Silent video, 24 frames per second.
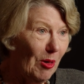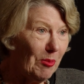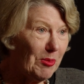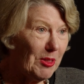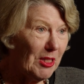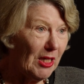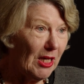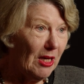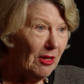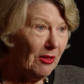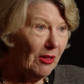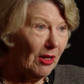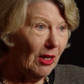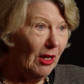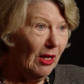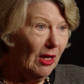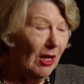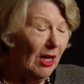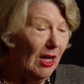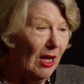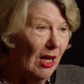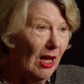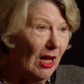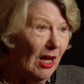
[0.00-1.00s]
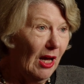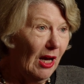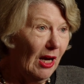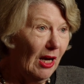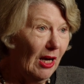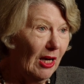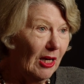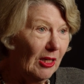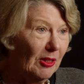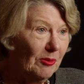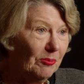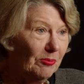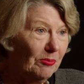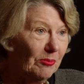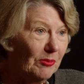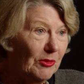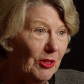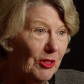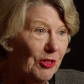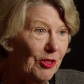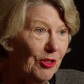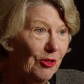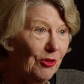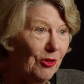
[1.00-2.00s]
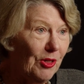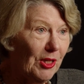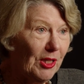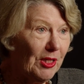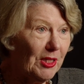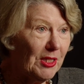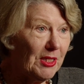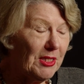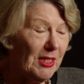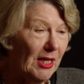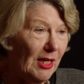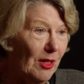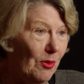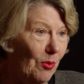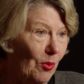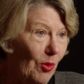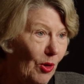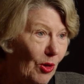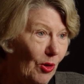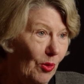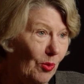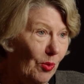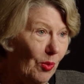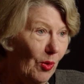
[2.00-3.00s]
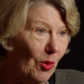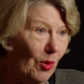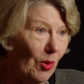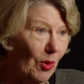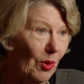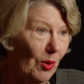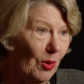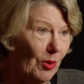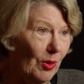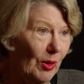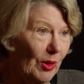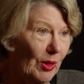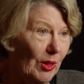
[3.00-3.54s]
up together um, during the Second World War.